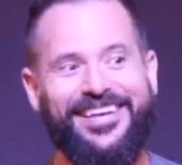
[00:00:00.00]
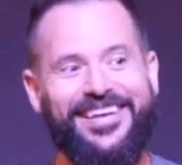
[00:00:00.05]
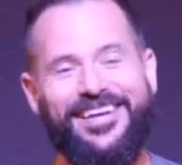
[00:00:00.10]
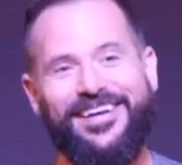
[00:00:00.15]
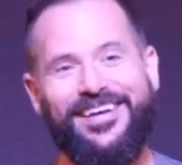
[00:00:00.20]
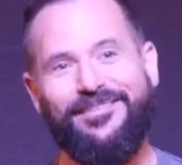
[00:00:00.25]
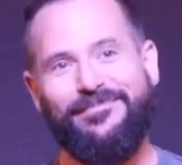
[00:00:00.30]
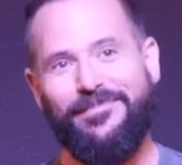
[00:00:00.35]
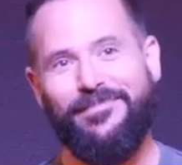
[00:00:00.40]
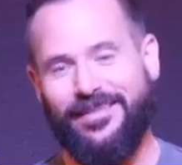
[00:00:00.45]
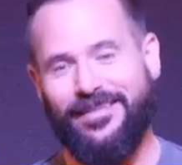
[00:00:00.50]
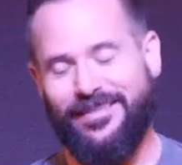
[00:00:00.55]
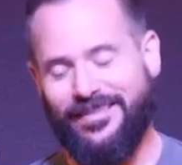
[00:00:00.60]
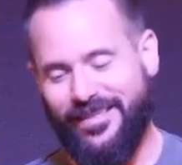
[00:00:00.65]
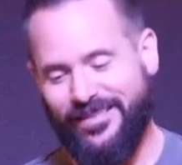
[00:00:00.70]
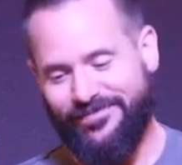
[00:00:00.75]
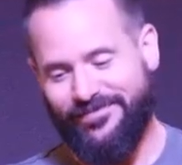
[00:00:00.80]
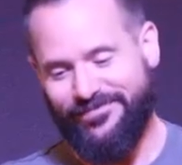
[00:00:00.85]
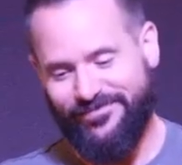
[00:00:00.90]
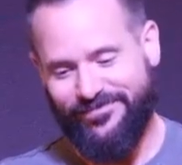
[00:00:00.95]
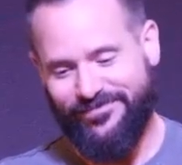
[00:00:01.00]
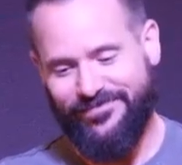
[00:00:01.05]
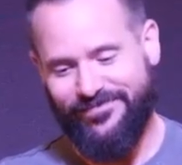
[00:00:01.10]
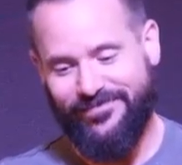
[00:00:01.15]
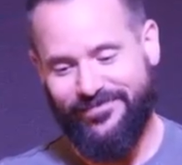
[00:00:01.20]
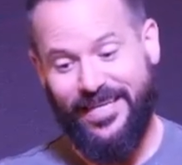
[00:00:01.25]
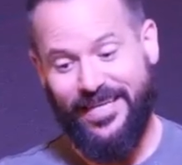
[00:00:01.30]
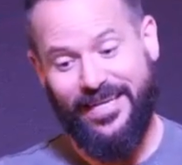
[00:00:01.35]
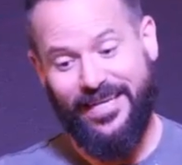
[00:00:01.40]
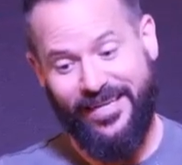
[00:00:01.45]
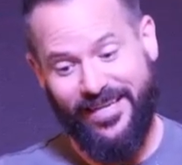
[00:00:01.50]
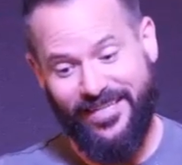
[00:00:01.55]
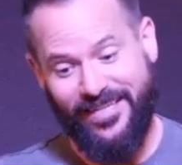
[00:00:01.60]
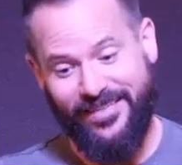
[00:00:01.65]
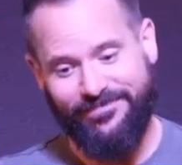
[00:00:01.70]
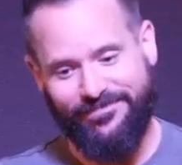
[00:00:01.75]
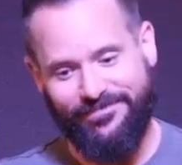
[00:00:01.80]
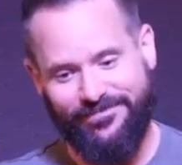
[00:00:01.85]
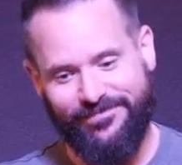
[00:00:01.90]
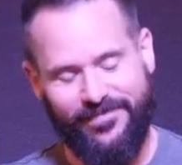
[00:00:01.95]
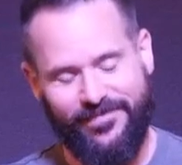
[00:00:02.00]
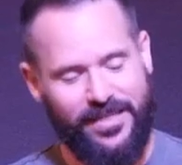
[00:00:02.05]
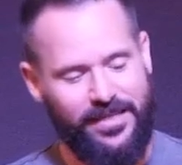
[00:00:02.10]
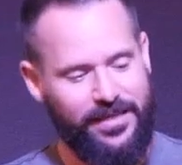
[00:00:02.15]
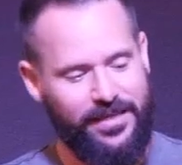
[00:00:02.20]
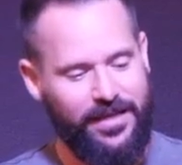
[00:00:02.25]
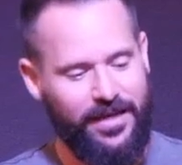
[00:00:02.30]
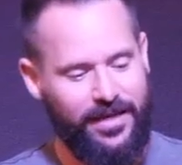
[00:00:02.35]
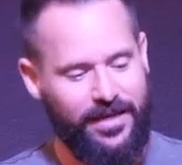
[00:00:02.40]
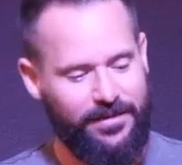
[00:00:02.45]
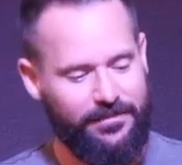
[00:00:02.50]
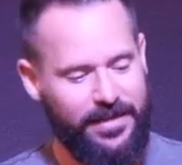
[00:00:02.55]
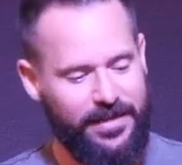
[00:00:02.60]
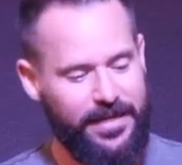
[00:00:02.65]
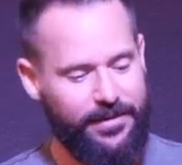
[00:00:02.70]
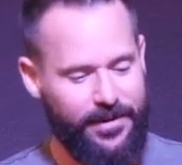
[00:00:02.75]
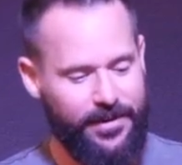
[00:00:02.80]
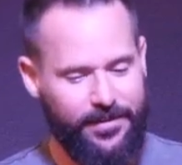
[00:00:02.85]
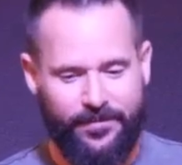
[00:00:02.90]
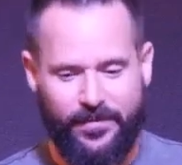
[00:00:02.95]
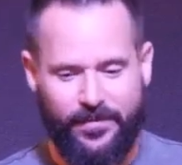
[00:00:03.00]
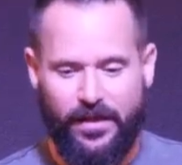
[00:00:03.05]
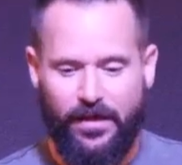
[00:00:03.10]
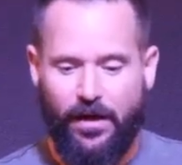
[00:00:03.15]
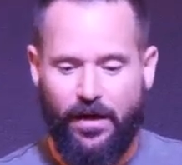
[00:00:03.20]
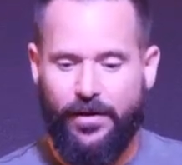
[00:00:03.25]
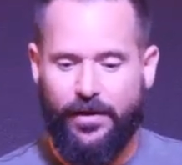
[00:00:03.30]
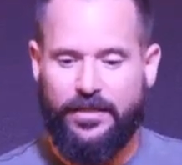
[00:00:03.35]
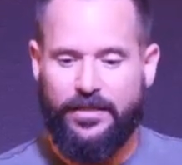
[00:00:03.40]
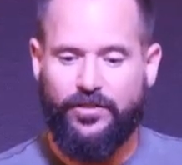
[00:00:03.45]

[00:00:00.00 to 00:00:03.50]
but um, they didn't come. Uh, anyway, all right.